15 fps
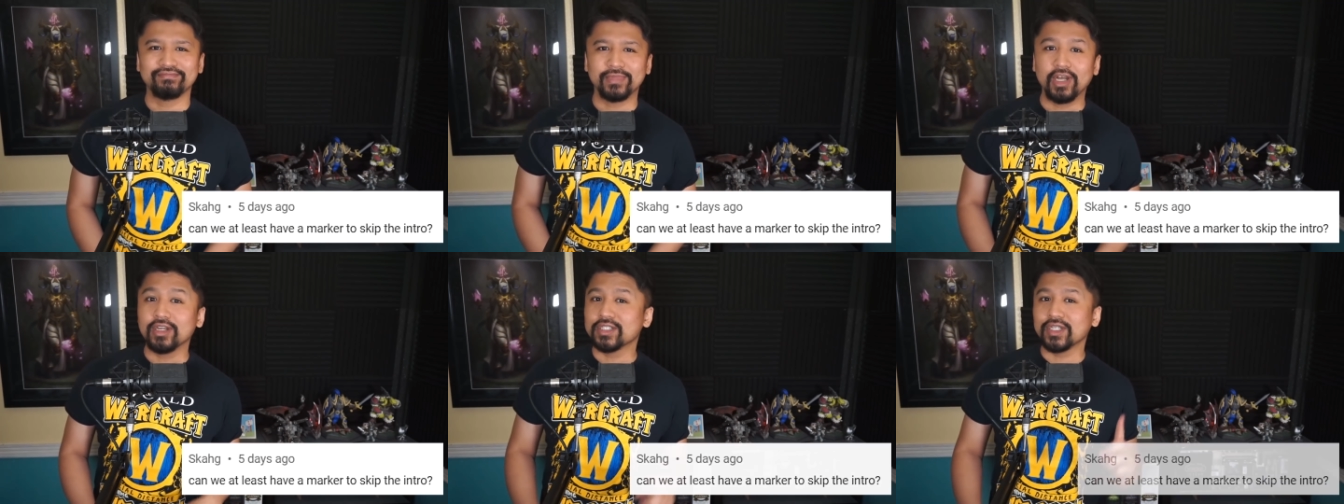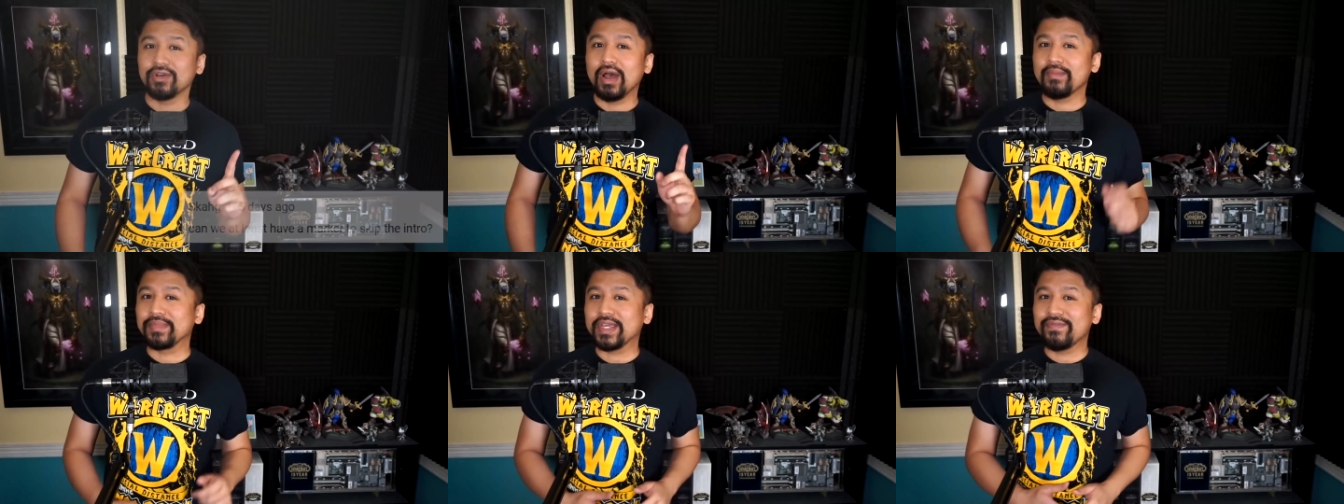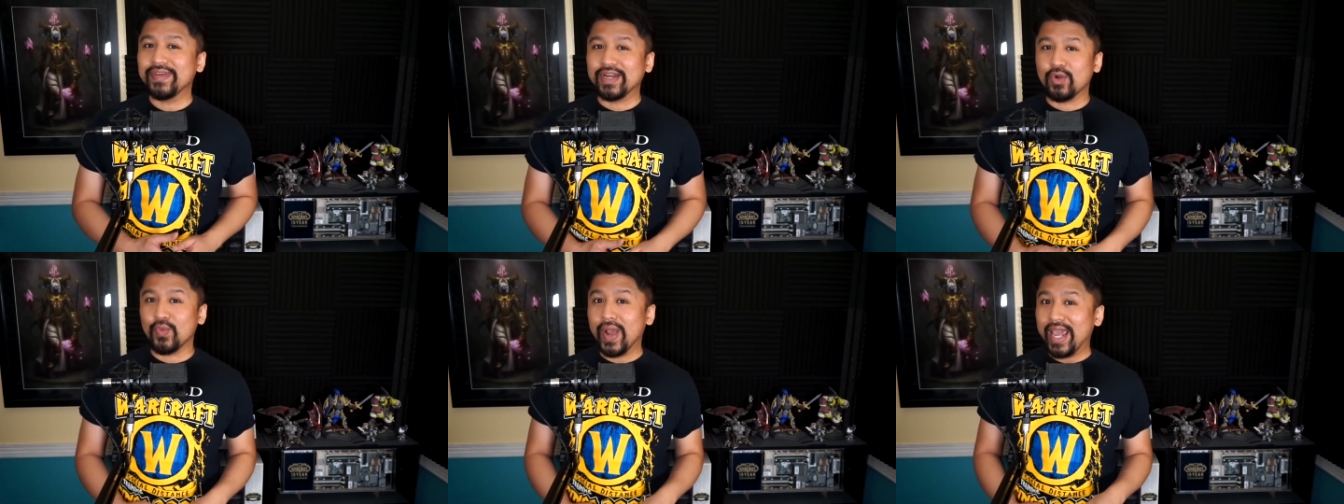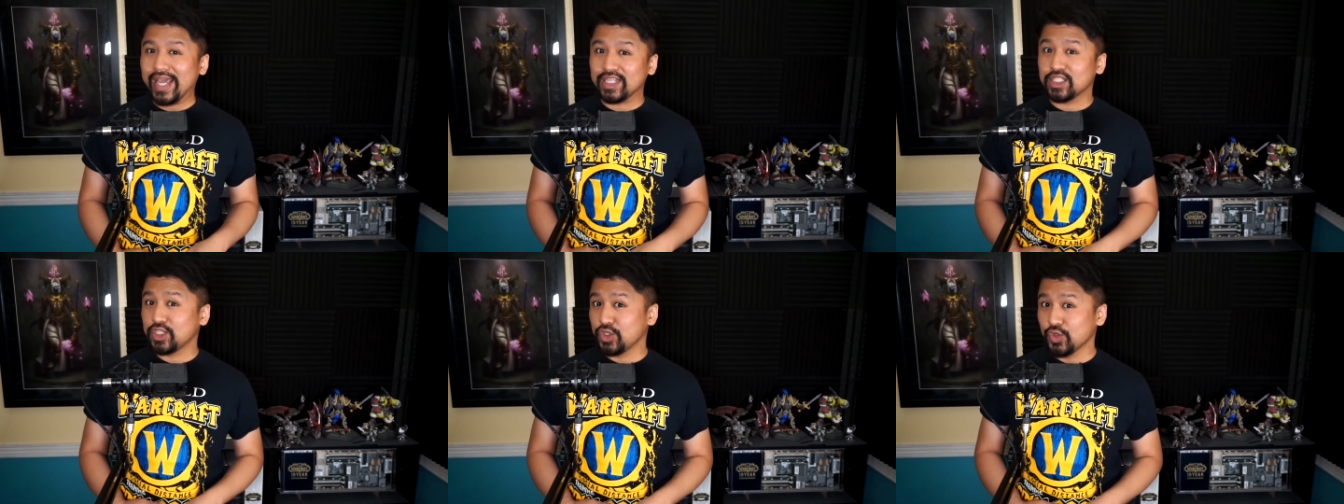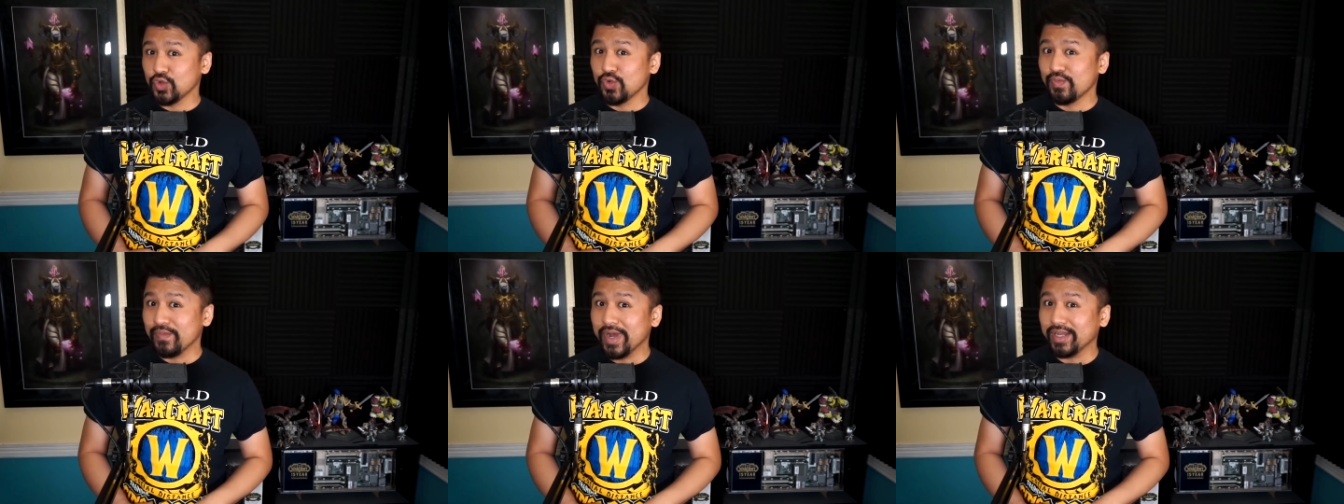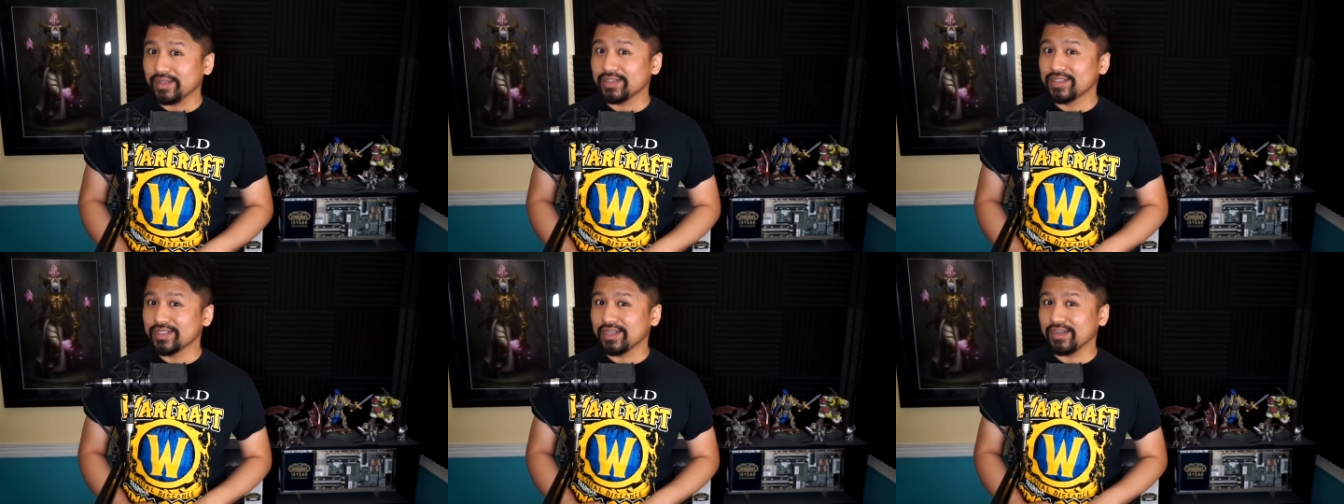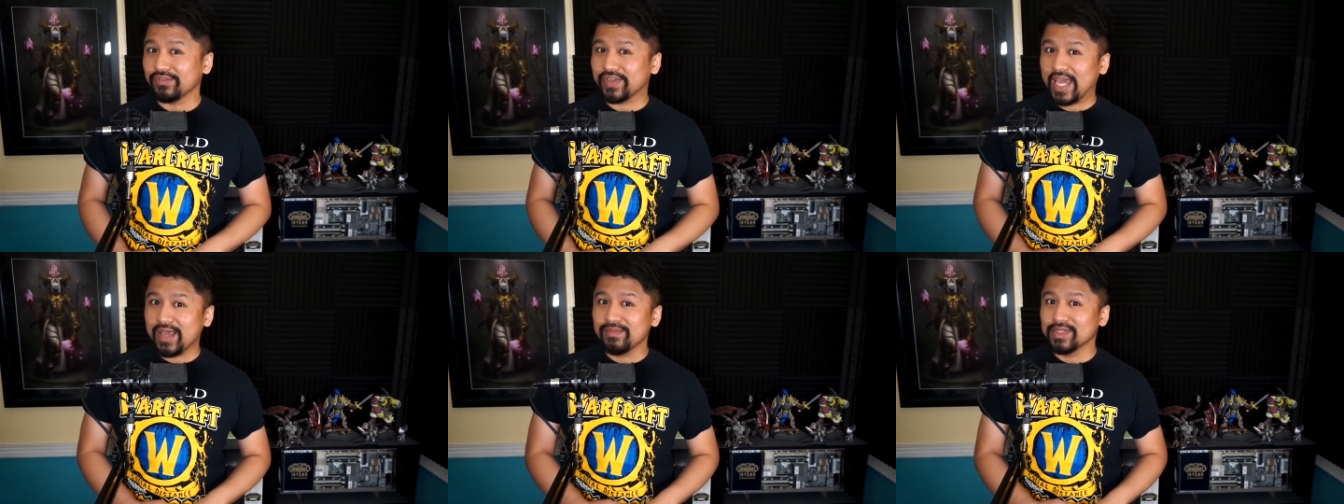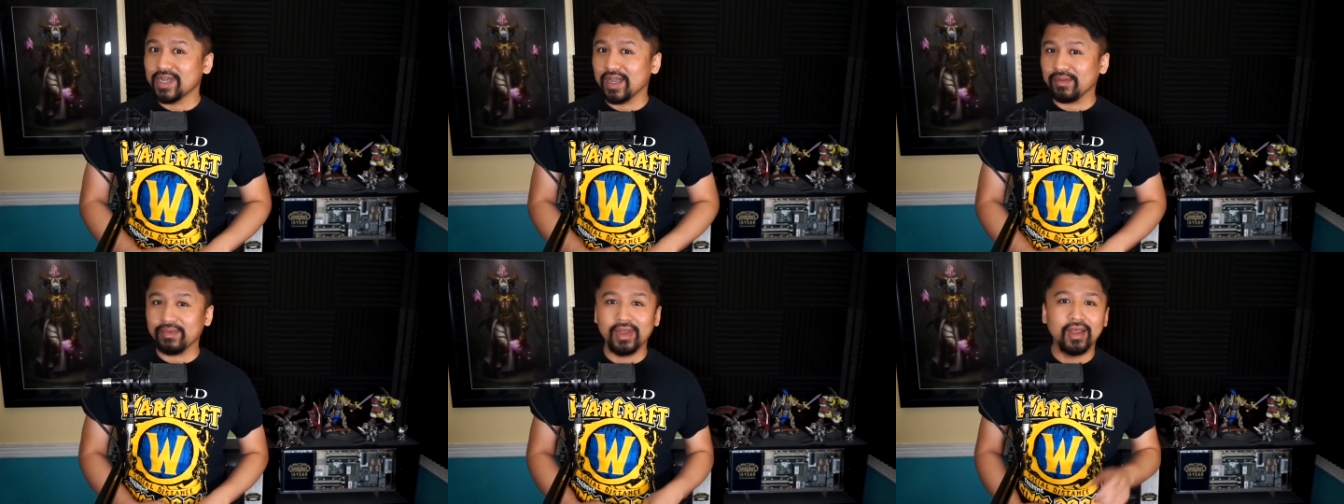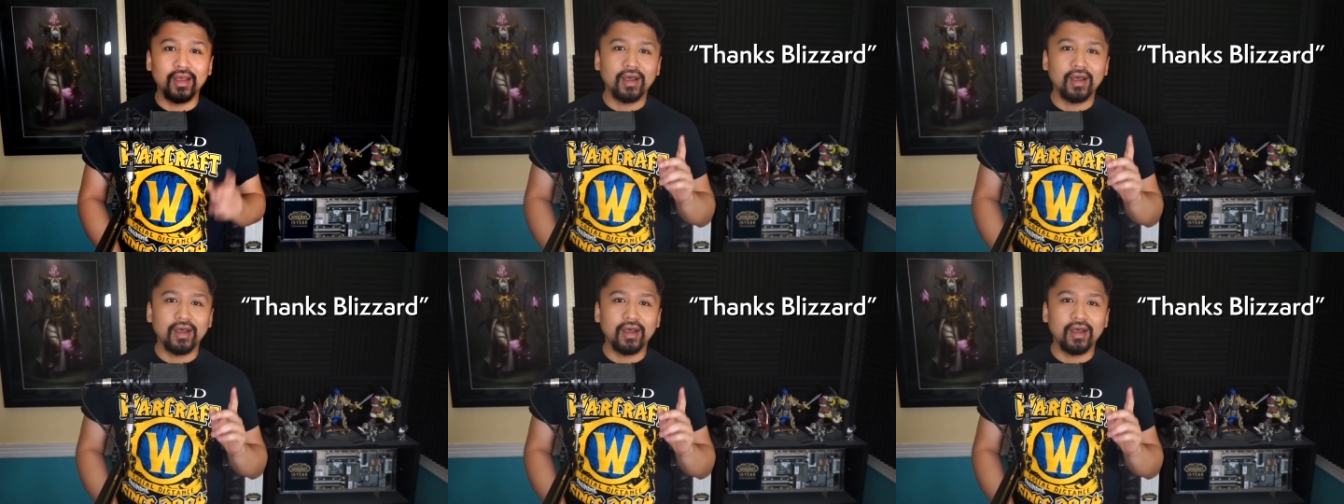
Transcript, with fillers: Also, I'm giving away 2 months of game time.